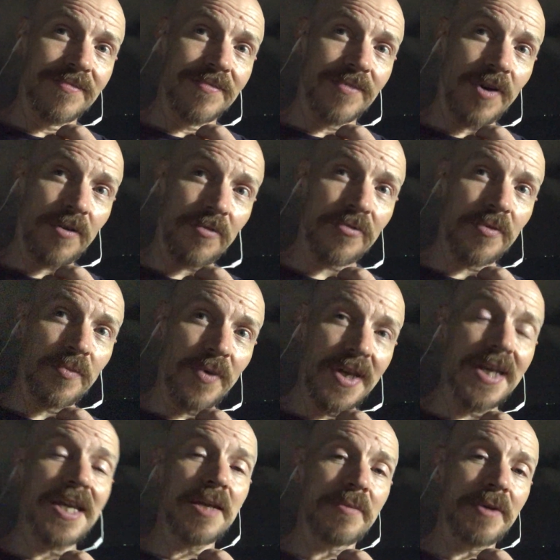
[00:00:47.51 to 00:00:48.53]
often we
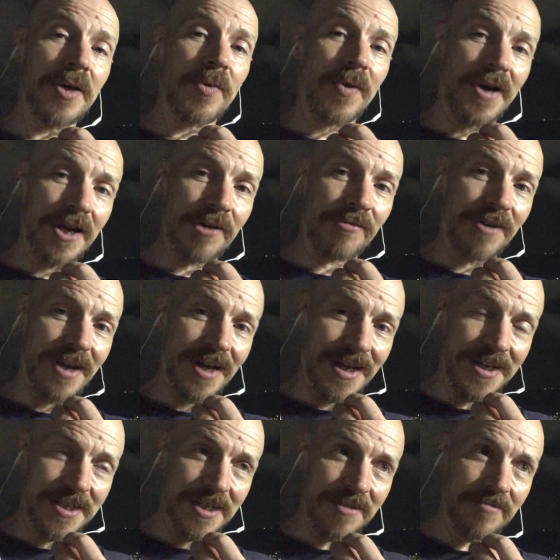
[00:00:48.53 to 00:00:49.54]
need to be quite
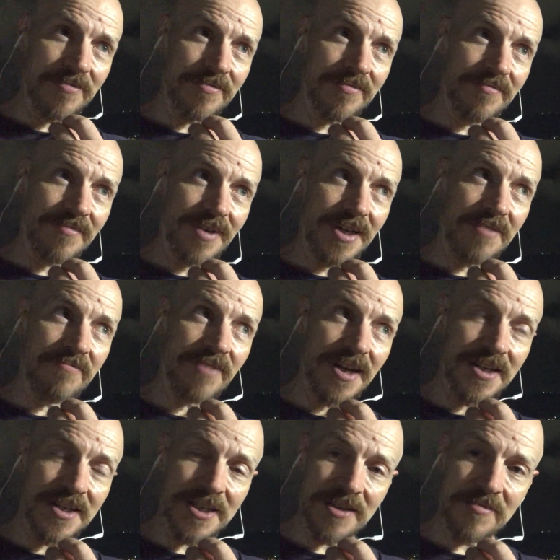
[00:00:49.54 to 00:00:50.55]
creative and
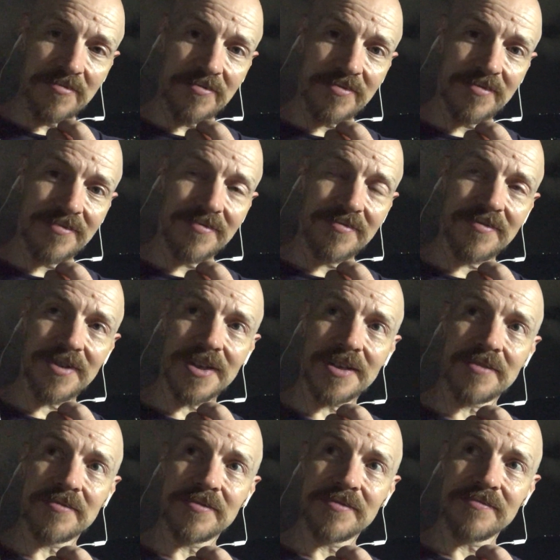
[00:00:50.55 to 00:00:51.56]
inventive
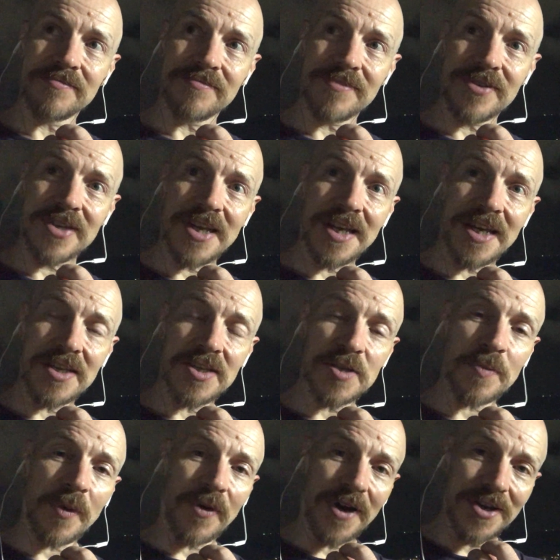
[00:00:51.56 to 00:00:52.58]
and seek
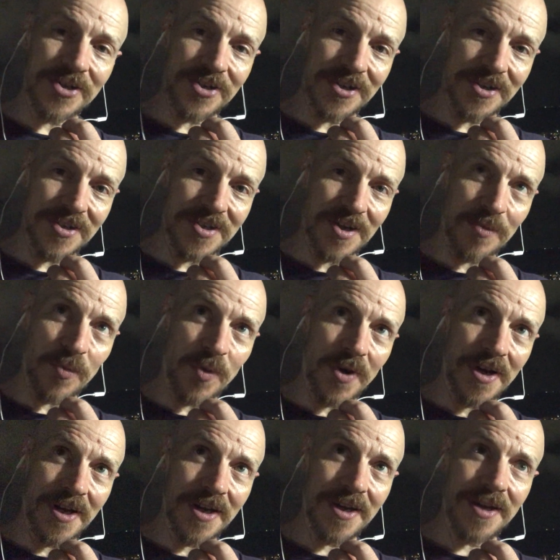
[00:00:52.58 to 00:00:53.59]
inspiration in some
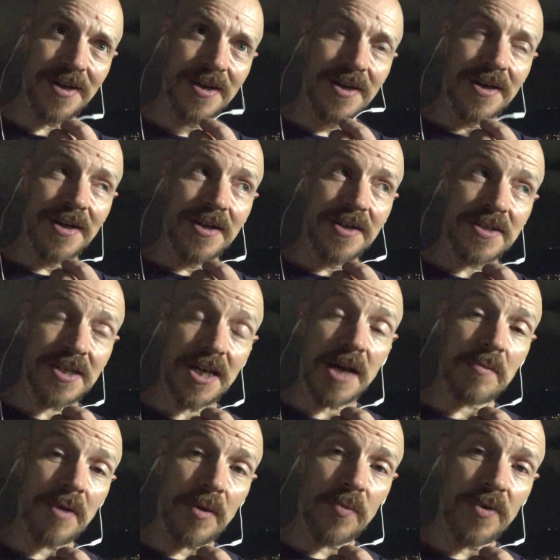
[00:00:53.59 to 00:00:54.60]
way to
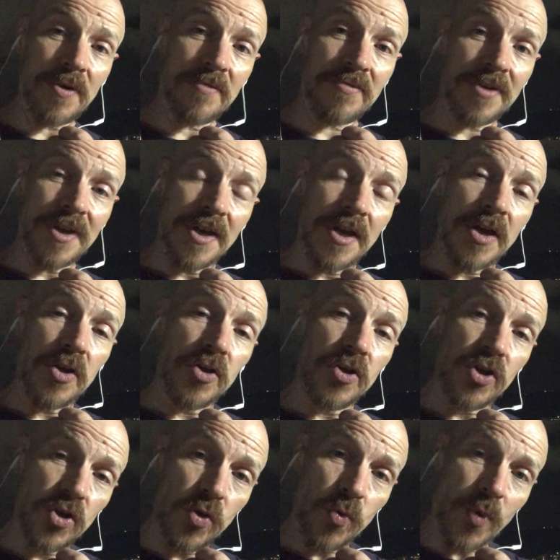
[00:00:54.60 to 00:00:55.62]
come up with
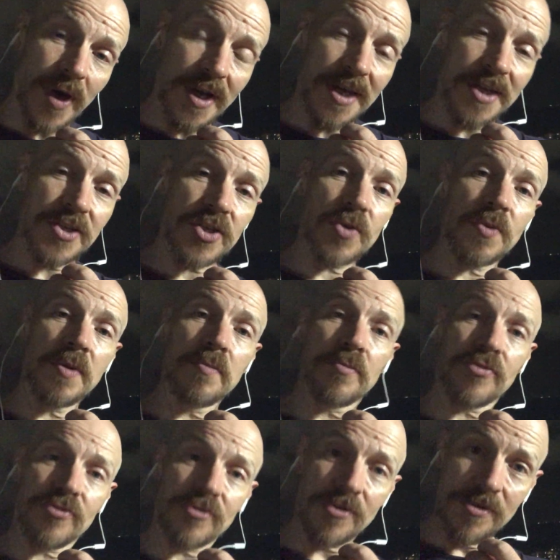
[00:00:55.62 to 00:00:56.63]
new ways to
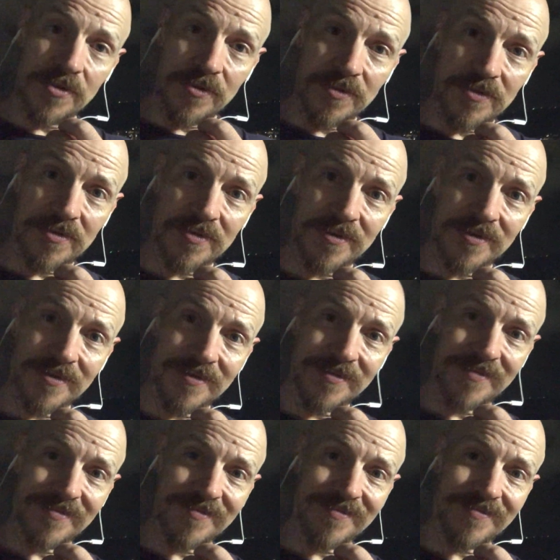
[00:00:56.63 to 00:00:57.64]
improve
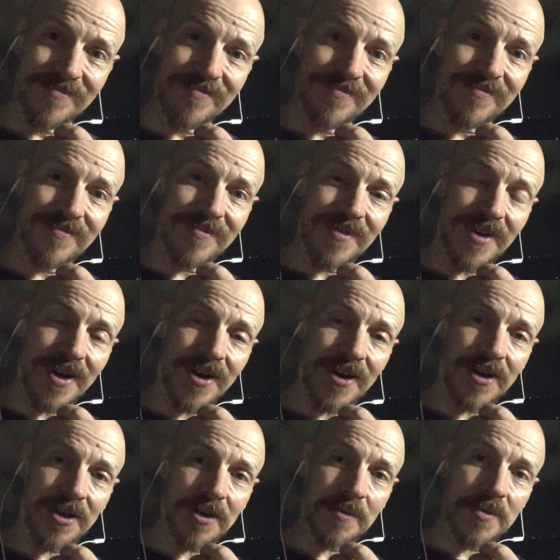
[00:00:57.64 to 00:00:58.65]

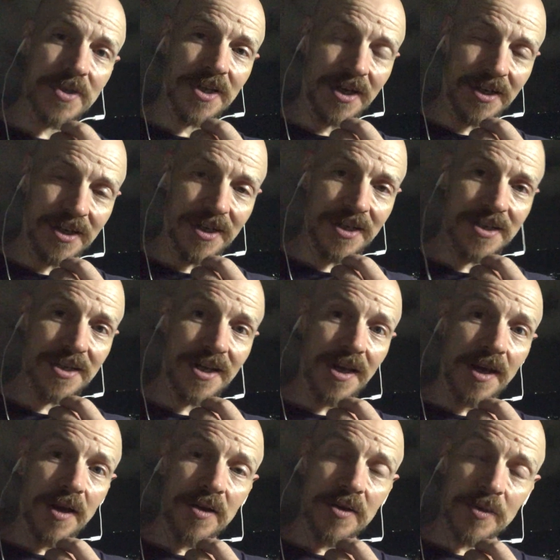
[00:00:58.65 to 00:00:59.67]
our studies,
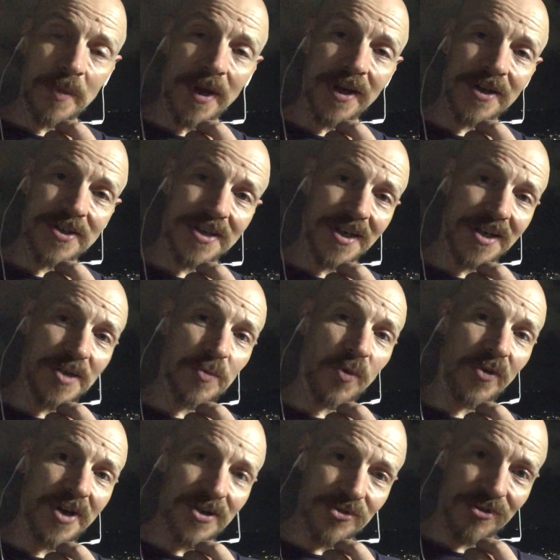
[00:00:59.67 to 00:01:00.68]
to make our studies
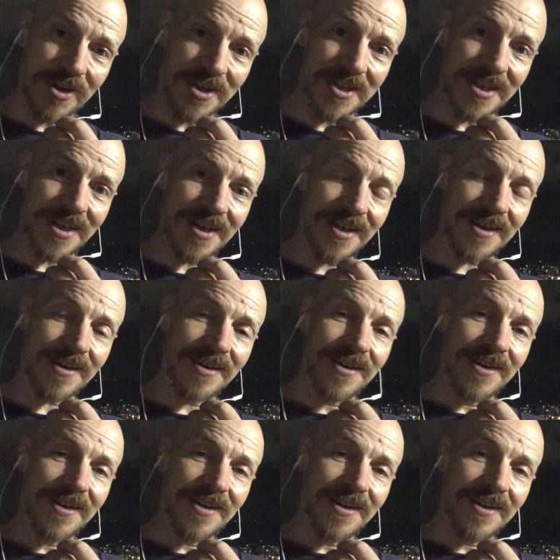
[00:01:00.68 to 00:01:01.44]
more interesting,